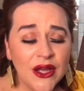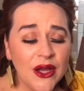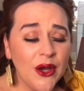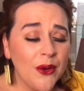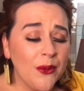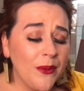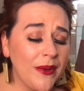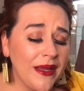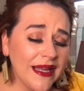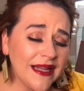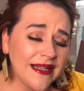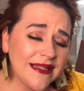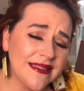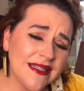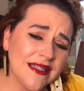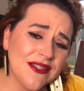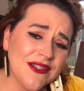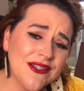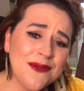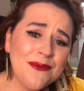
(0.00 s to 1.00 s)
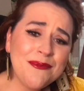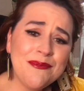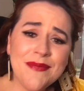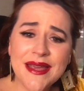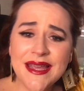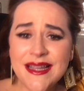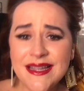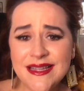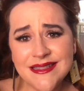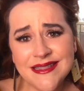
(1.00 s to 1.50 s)
We had such an
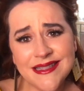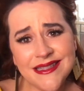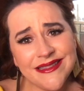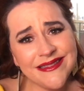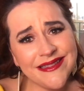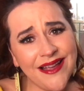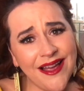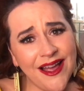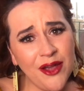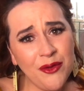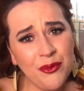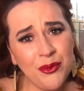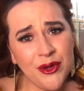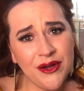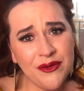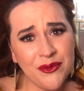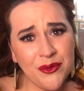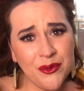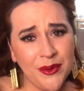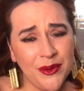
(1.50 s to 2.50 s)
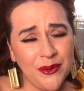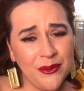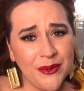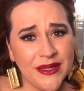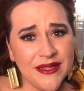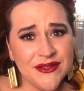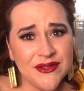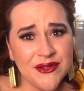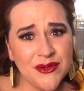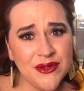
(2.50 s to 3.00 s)
amazing time whenever we
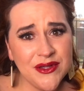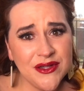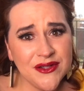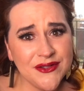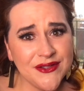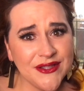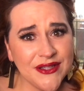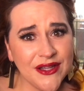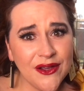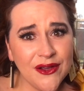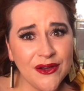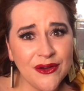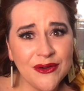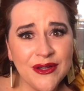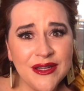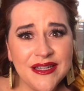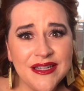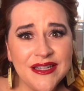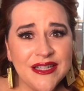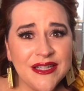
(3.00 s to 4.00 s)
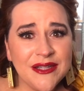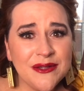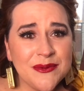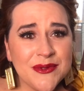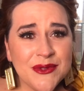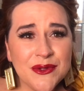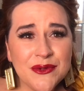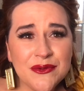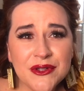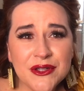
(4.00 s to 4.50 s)
went 2 years ago. It was
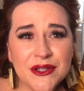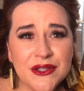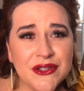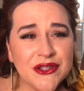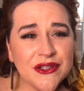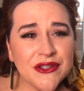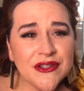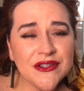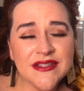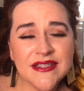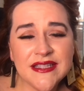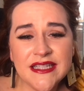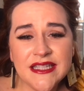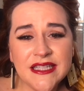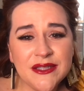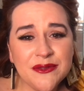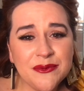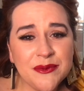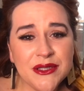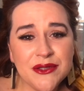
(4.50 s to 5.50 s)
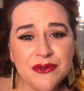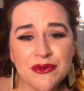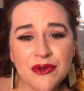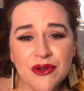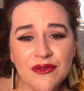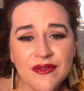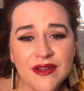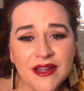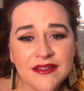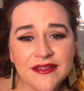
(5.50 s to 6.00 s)
over in Jersey. We
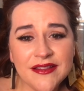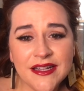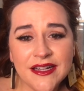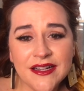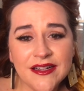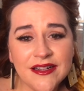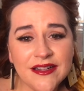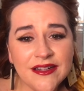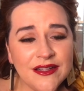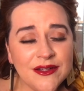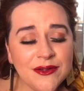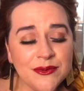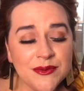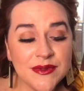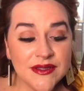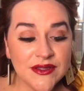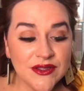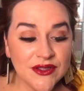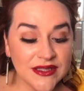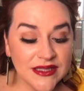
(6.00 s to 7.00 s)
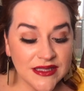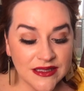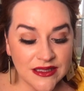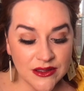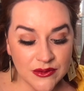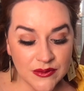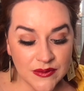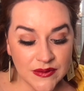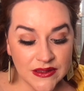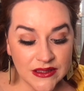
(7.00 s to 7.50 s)
drove out there. It
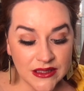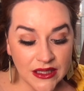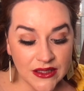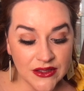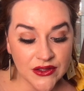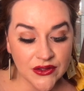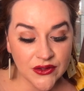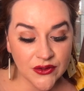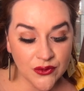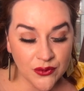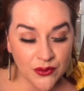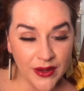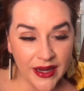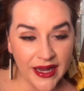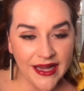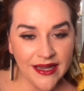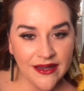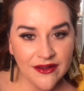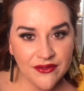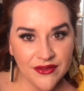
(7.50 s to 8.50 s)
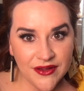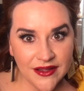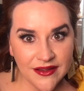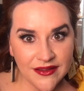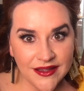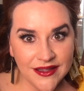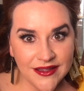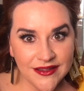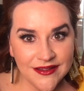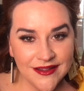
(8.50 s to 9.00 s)
was such a great
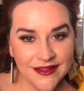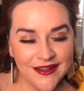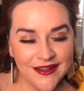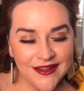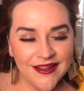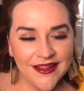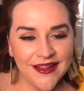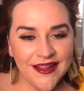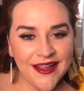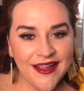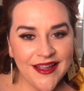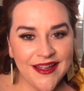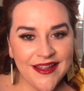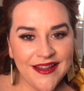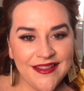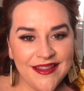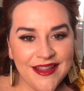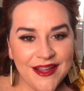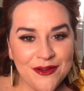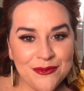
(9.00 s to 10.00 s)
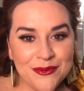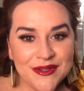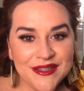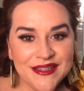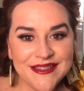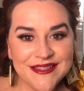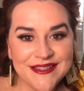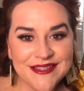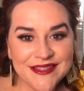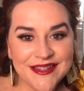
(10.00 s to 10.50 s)
feeling. And they
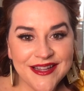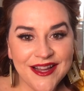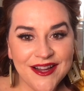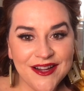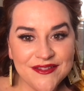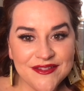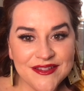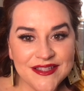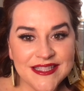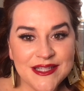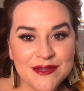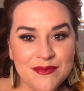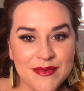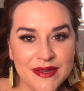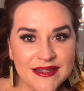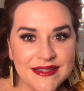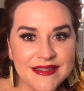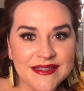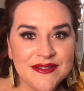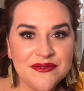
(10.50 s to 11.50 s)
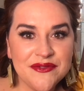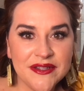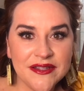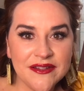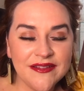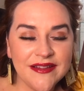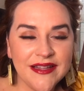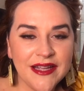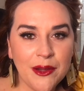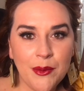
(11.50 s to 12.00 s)
really took care of us and made us
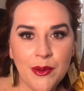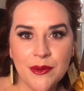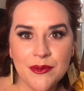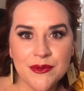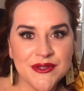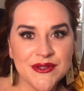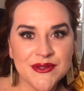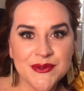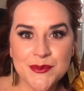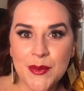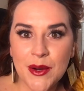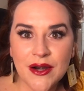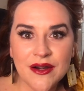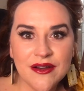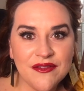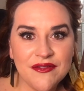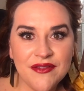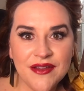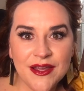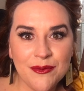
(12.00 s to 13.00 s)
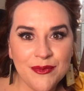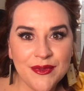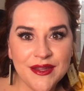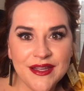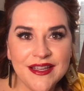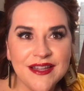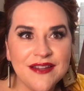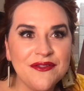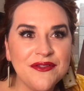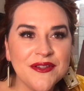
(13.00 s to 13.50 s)
feel like we were just part of the
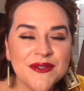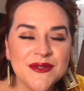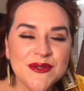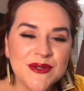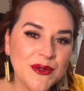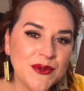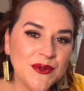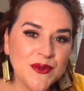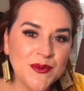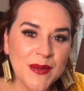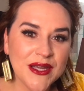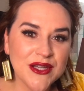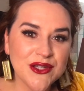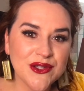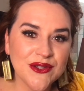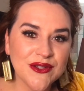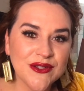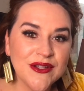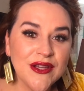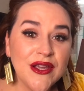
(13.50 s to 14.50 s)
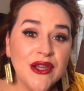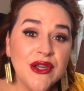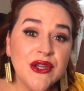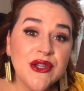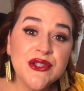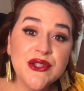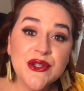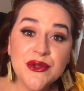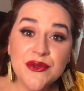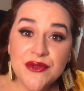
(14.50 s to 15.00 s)
family and feel so special.
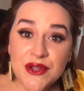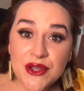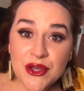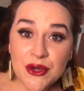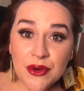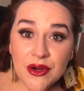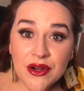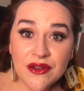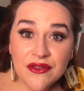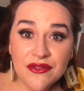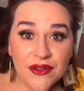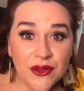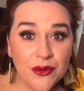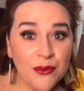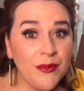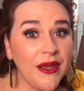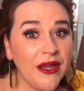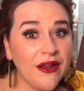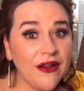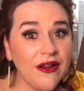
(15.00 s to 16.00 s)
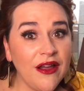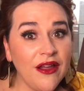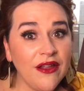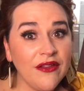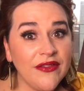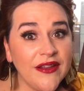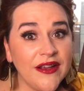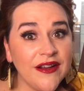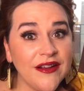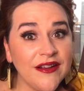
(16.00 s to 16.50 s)
So if you are a filmmaker out
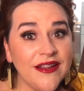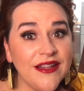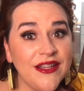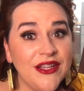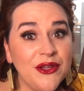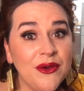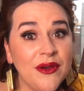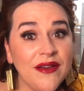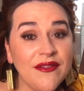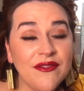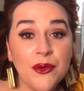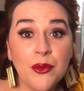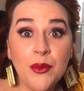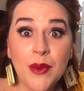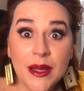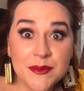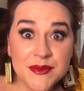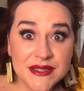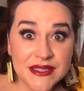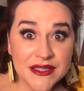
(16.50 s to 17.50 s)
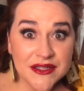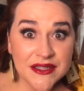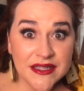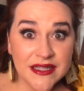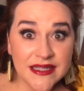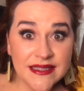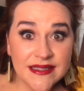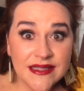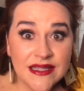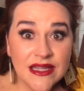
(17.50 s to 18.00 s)
there and you have a web
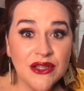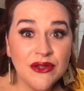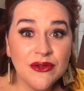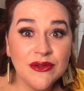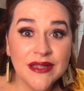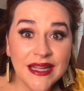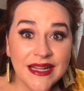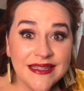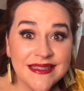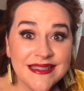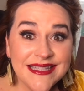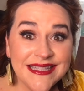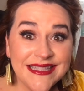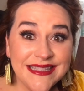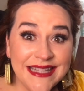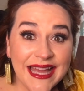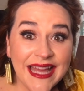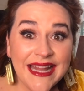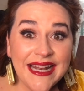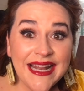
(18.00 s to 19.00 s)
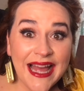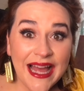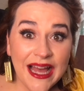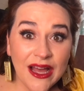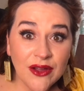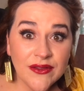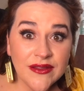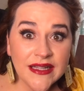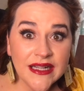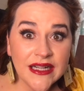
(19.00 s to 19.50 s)
series that you'd like to get
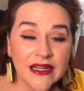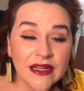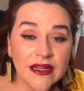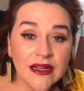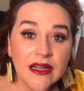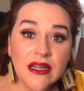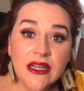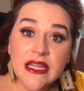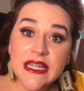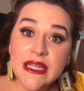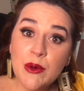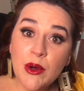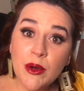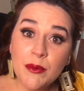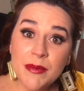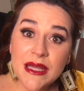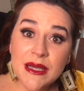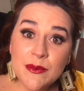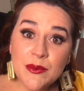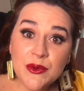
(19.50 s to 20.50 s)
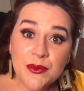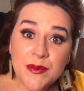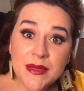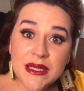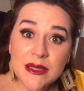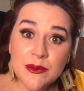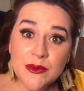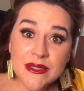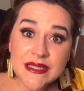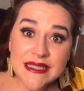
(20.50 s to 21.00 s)
out there, you want people to be
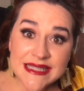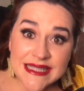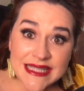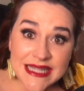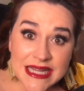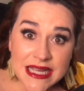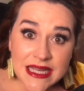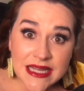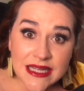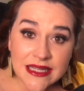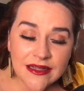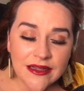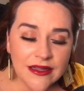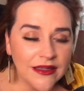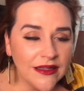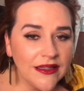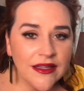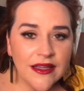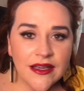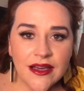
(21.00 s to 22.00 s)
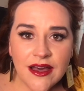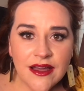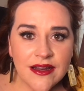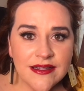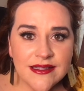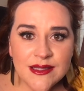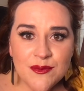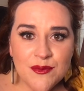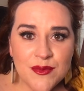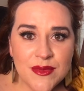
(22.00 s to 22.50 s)
able to see it, you got to
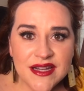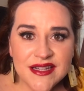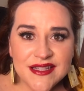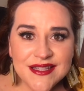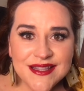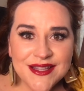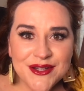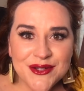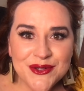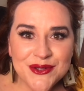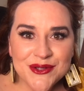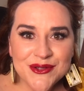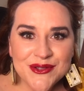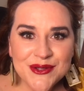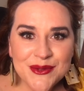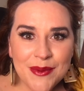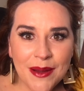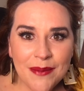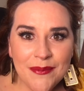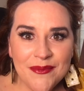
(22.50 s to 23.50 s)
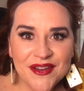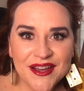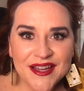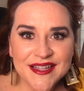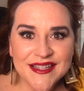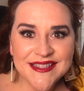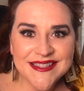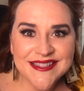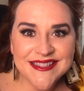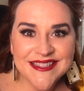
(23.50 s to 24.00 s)
submit it to the New Jersey Web
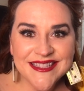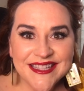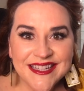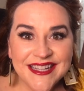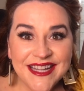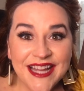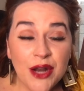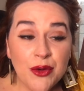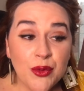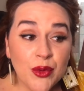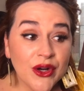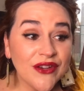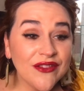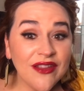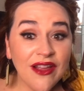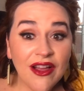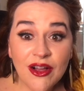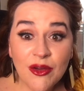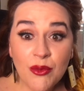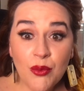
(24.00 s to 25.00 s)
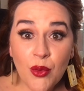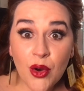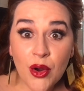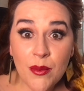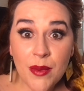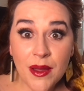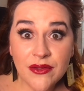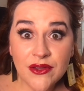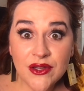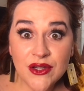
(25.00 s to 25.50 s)
Fest. And we're going to talk more
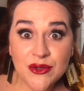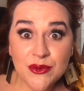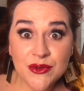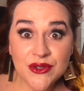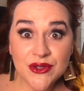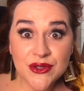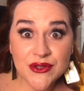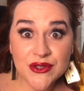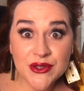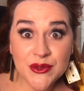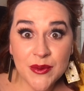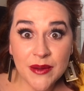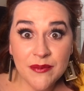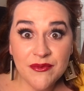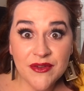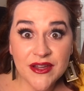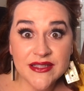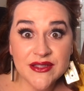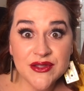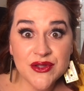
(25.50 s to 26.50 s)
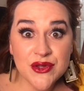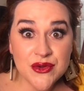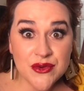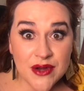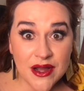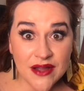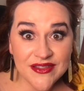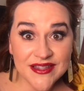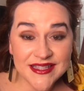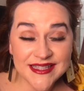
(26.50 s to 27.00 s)
about the New Jersey Web Fest
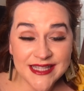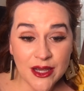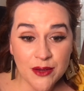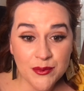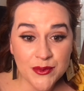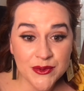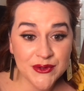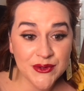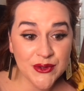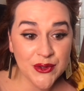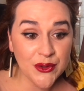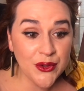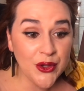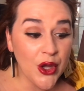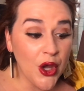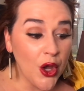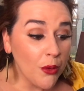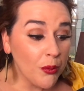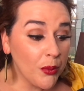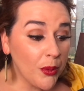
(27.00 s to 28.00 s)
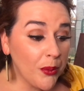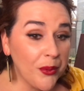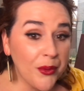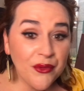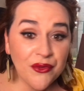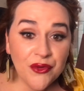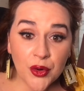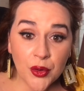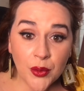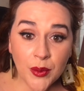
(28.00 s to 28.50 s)
throughout this episode.
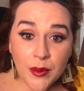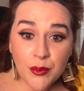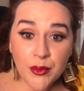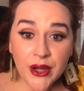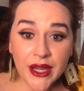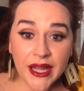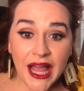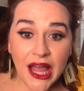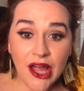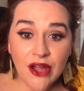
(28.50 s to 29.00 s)
Before we bring out